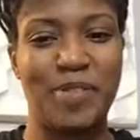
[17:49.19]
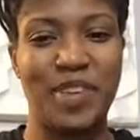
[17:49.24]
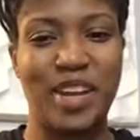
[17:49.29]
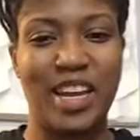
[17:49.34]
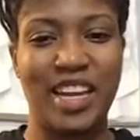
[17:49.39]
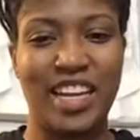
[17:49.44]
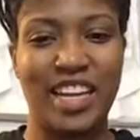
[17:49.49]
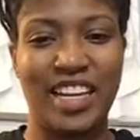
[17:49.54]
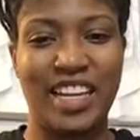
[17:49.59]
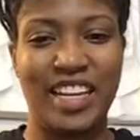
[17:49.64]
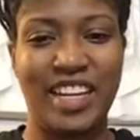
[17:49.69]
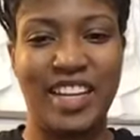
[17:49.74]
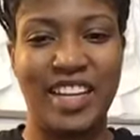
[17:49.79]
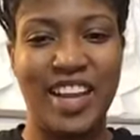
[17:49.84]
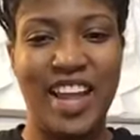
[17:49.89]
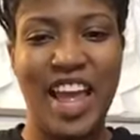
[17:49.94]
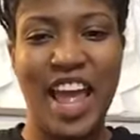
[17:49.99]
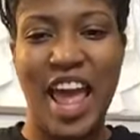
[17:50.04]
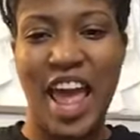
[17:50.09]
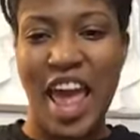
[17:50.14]
Perfect.
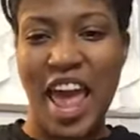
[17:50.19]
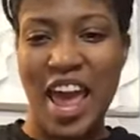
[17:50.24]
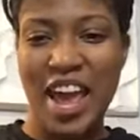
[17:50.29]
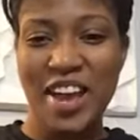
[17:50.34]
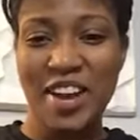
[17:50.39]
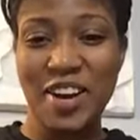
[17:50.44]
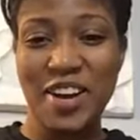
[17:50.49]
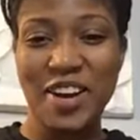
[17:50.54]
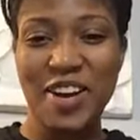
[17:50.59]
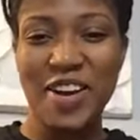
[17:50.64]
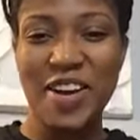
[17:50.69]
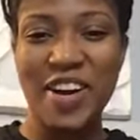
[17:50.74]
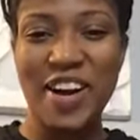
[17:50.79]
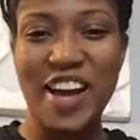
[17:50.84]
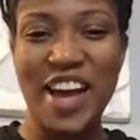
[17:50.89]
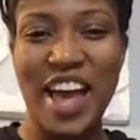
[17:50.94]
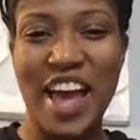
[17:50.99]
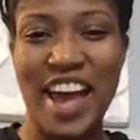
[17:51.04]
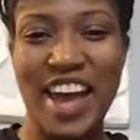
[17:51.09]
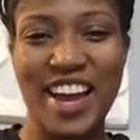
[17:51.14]
Hey
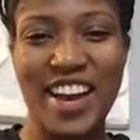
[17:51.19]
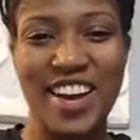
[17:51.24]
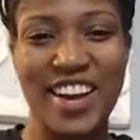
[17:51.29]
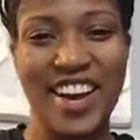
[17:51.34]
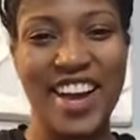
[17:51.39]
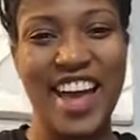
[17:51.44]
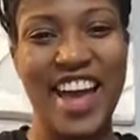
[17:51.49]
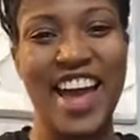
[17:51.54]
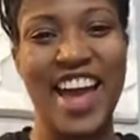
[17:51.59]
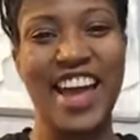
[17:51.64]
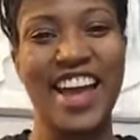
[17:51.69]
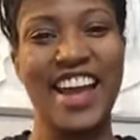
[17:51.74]
girl, hey.